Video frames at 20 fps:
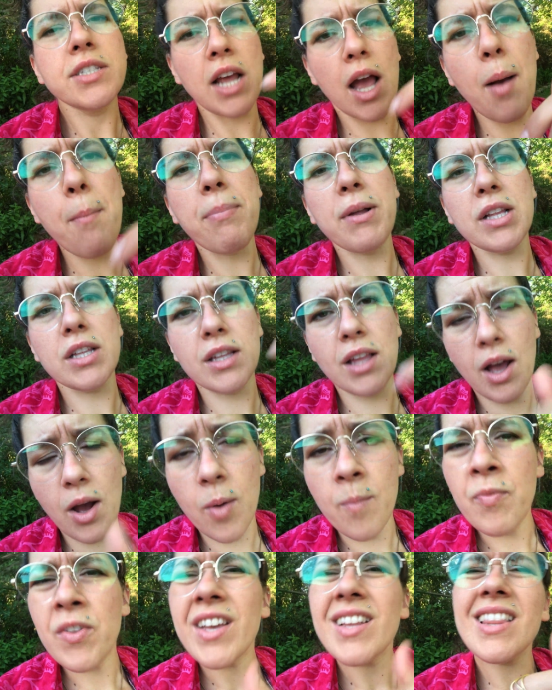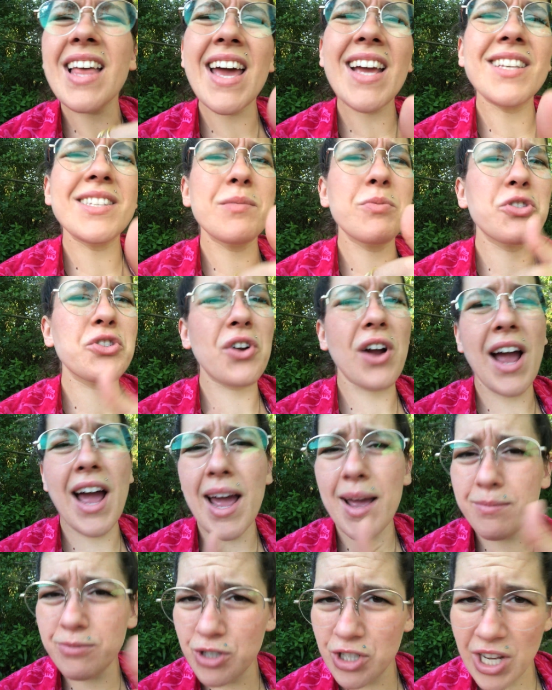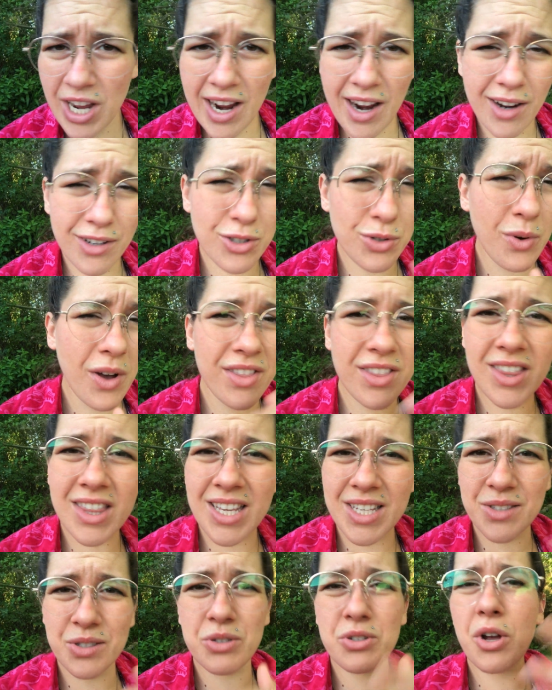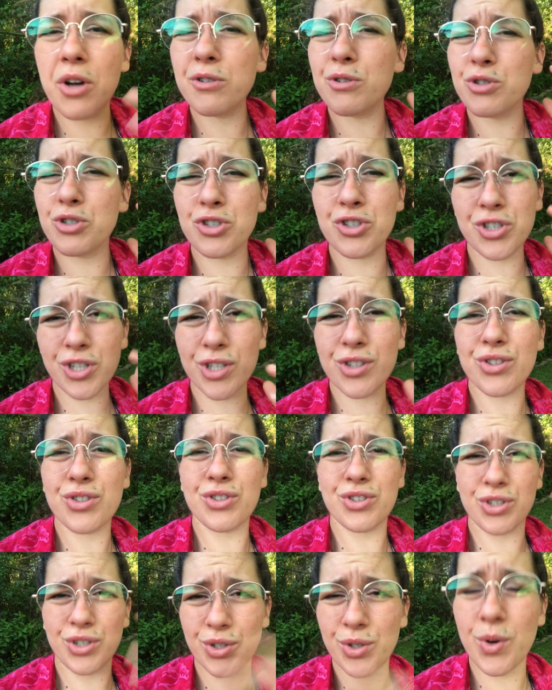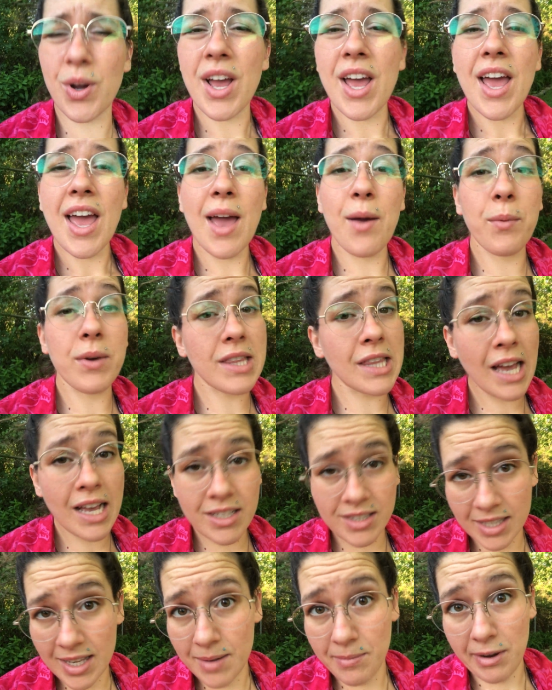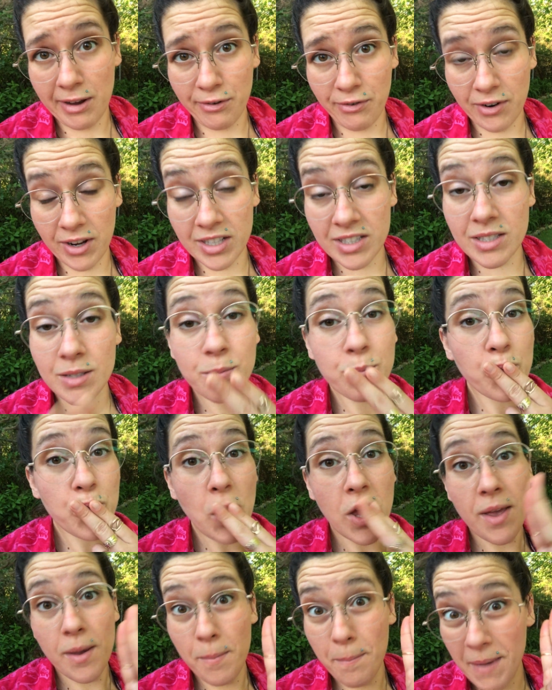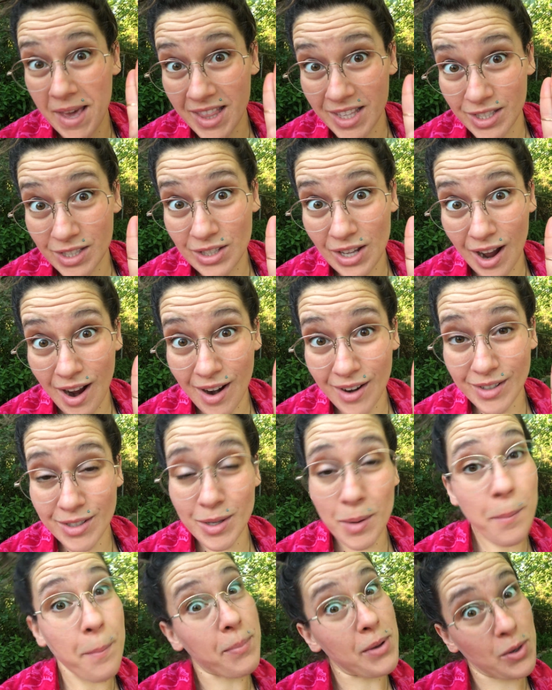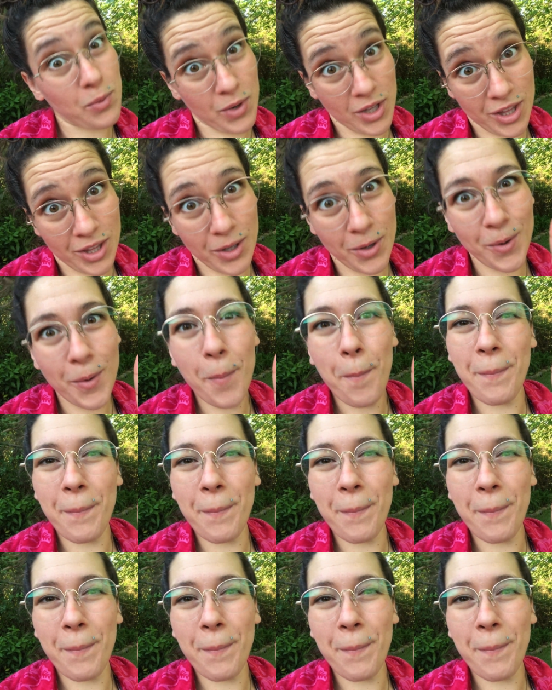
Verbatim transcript: down below. Like, subscribe, share, do all the things you know you should do. And with that said, my friends, may the stars be with you.